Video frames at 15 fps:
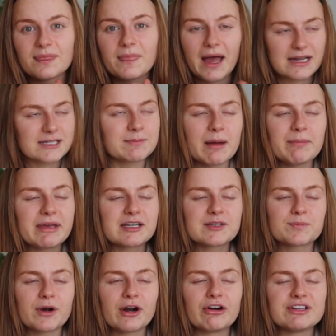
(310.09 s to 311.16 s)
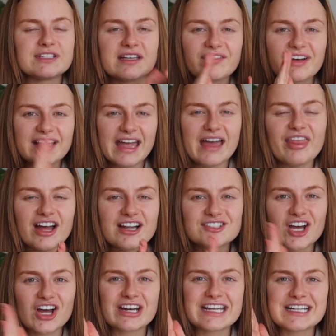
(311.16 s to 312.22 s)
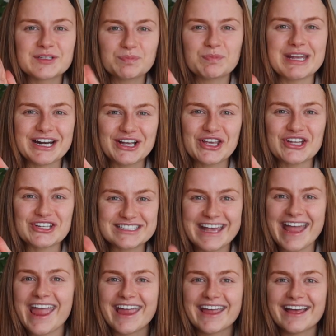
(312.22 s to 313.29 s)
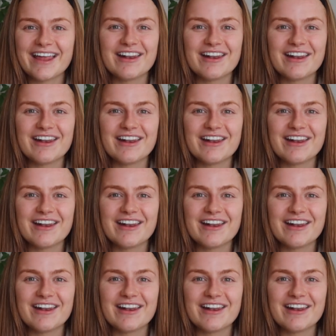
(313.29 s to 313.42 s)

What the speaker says: That's my biggest priority. If I get that done, it's been a good day.